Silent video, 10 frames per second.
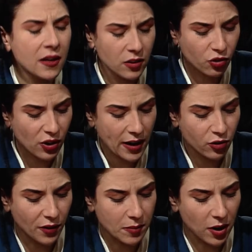Bennington's
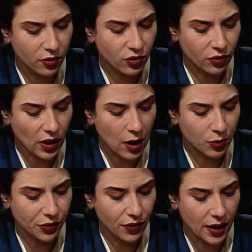changed very much since I
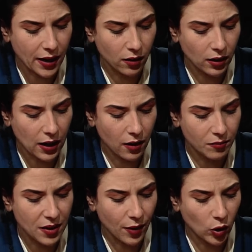was there
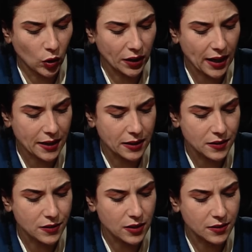in the early
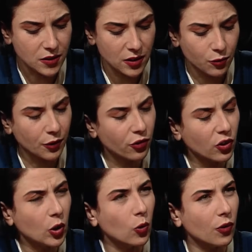80s. It's a different
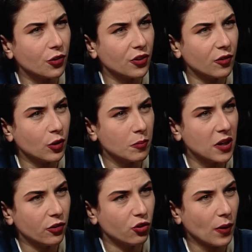school. There's a different
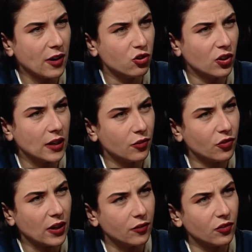administration.
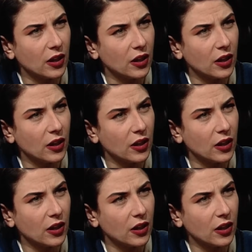It's